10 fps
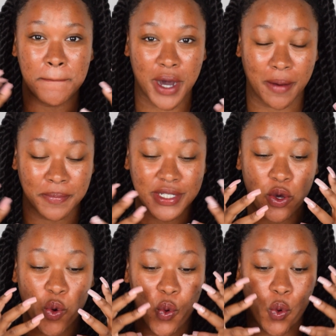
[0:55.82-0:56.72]

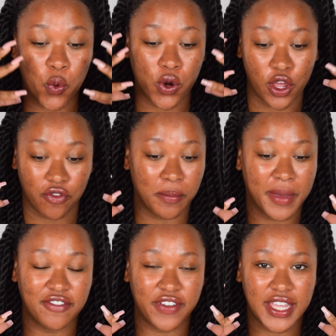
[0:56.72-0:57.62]
bumps all over
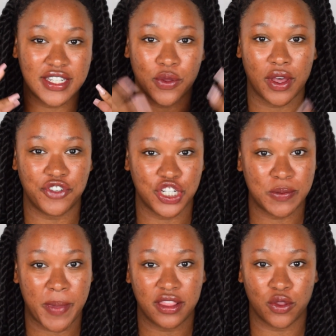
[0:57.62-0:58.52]
my face so I've just
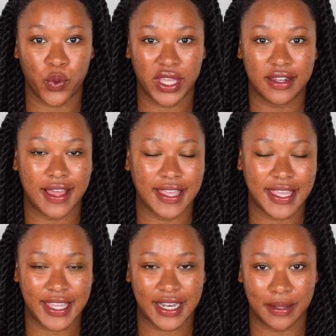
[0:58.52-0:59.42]
spent the week like
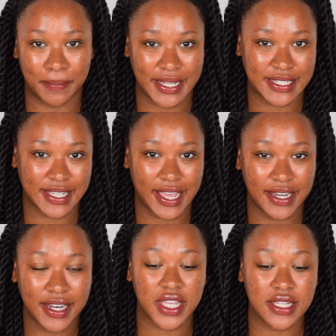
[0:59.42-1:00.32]
healing my
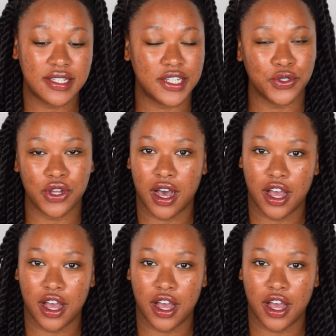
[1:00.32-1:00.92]
skin it's still not